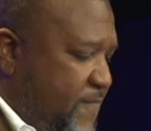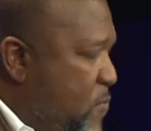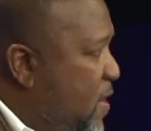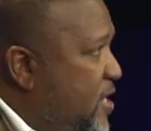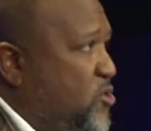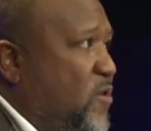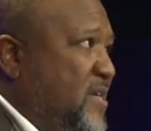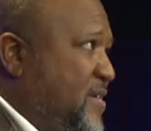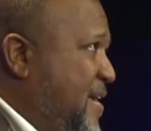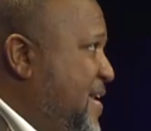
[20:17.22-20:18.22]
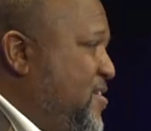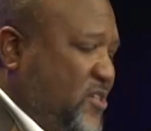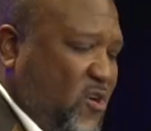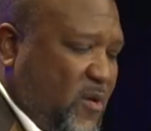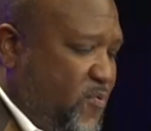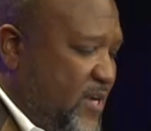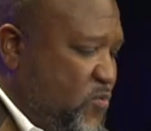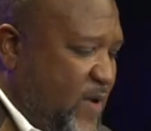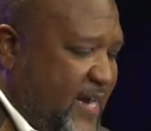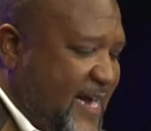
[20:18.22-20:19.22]
If you want to join us again, just go to
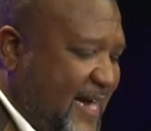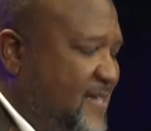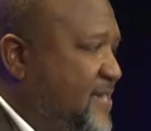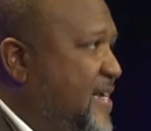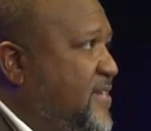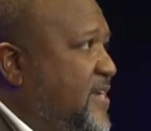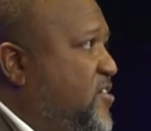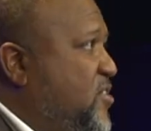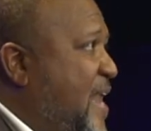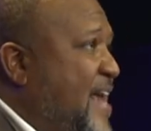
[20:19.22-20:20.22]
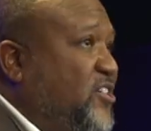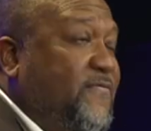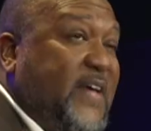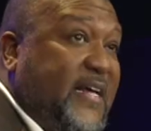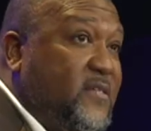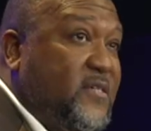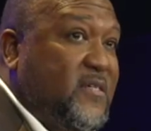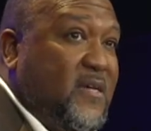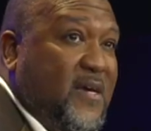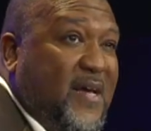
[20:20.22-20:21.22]

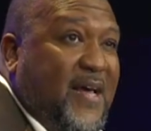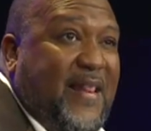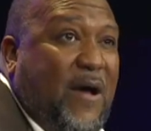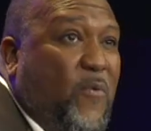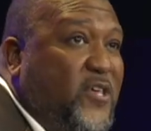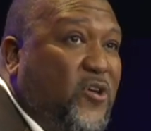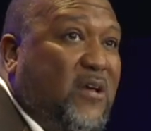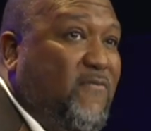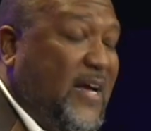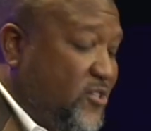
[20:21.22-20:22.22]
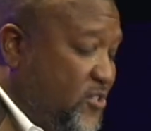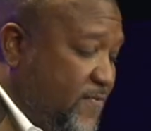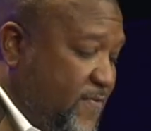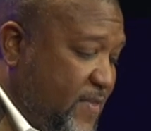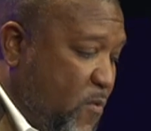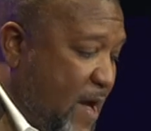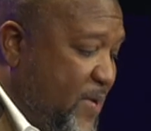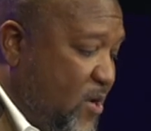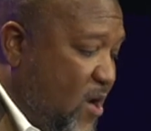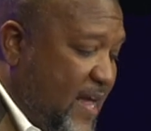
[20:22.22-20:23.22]
bridgeway.cc/events. And that way you can register for the
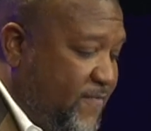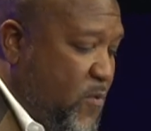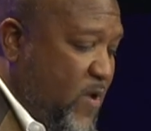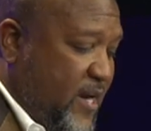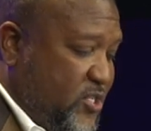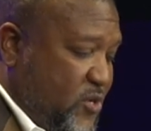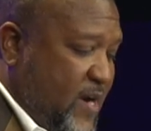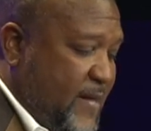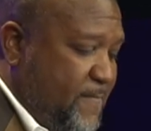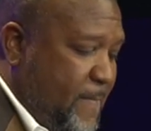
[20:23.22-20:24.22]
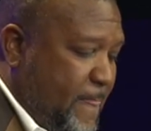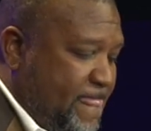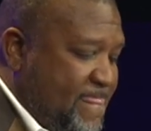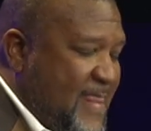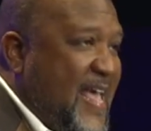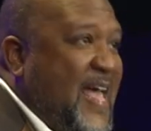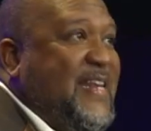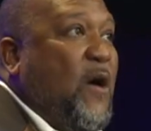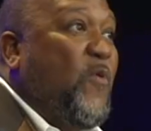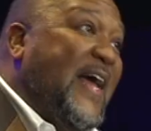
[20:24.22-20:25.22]
webinar if you want to join.
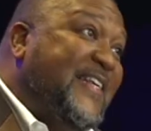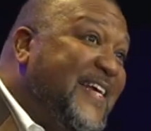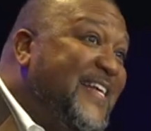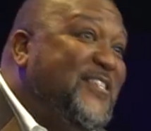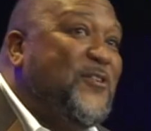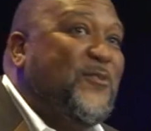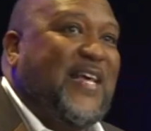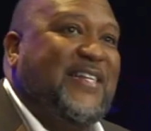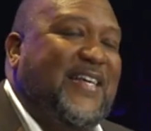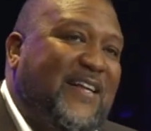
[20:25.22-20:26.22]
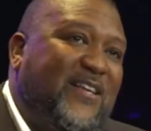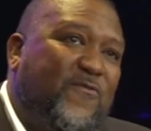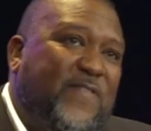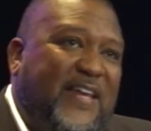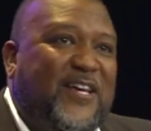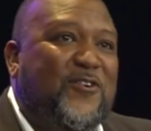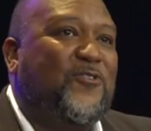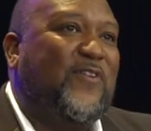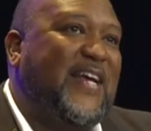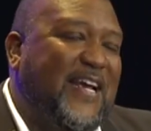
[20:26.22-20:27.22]
Now, what I did do is I did a little video
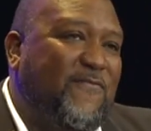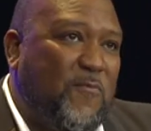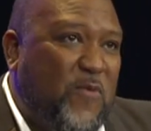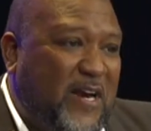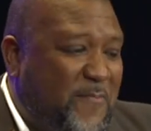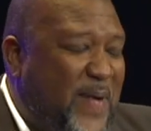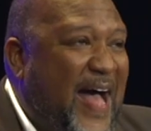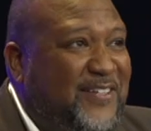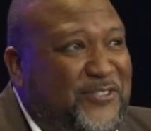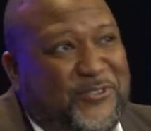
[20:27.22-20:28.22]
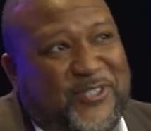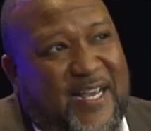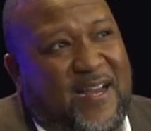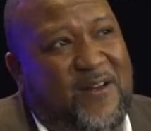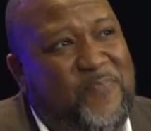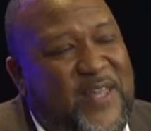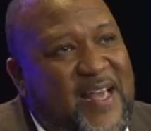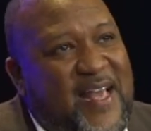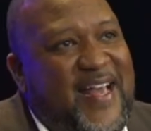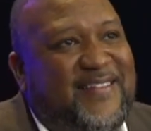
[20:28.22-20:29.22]
greeting from one of the pastors there.
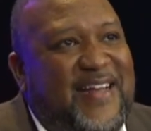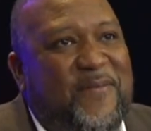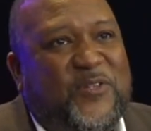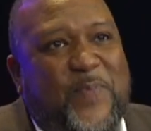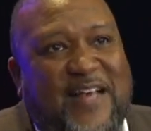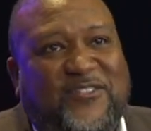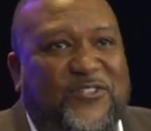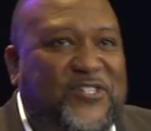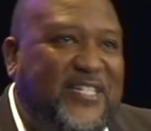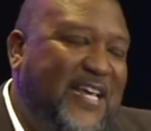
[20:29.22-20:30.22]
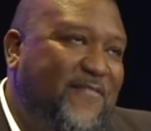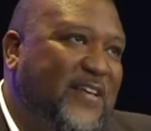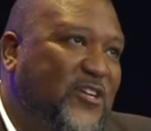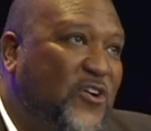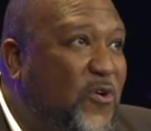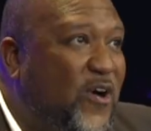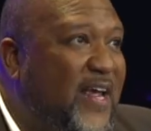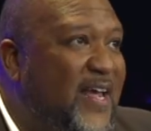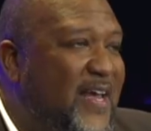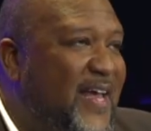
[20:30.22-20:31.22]
His name is Pastor Stephen
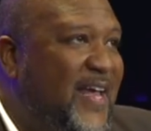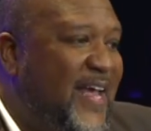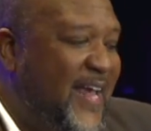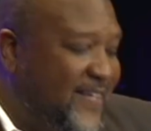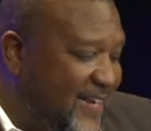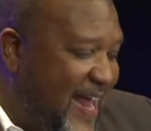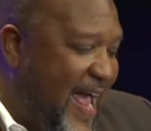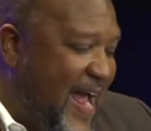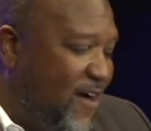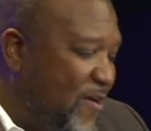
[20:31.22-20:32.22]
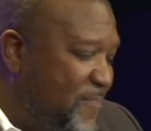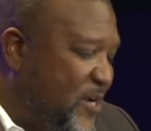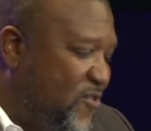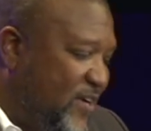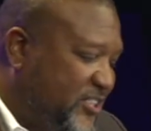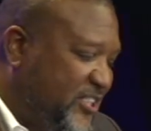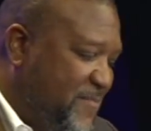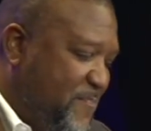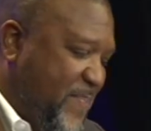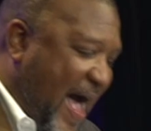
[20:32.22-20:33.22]
Corey. He's an Arab
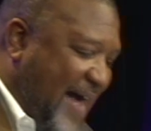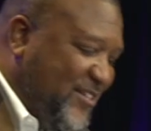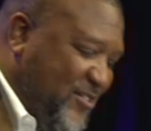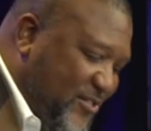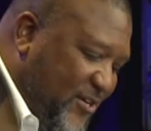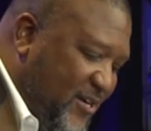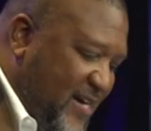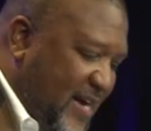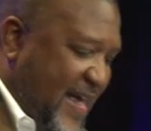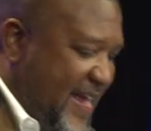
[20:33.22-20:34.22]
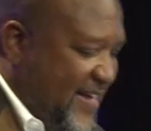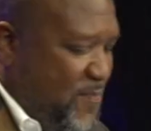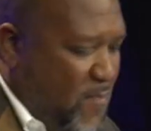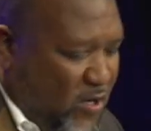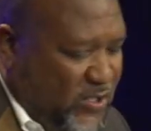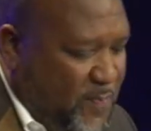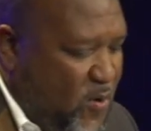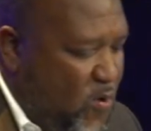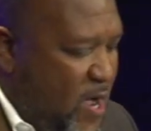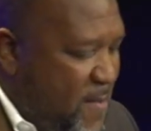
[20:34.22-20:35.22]
Christian pastor. He has
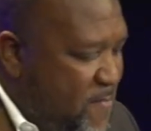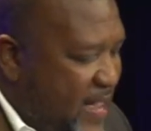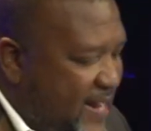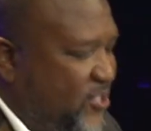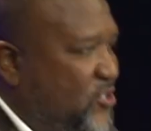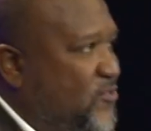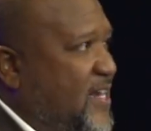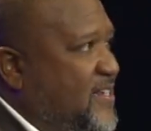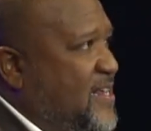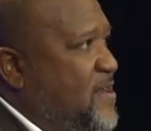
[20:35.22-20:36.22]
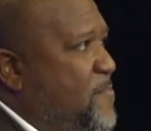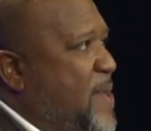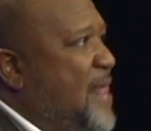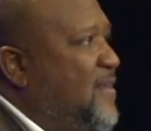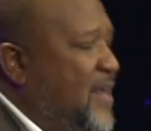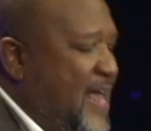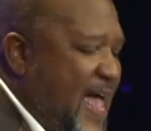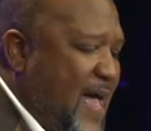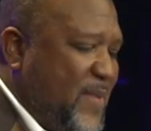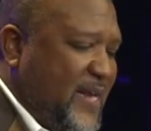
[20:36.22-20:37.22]
multiple ministries in
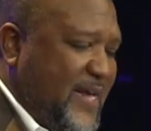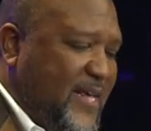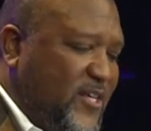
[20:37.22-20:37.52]
Bethlehem and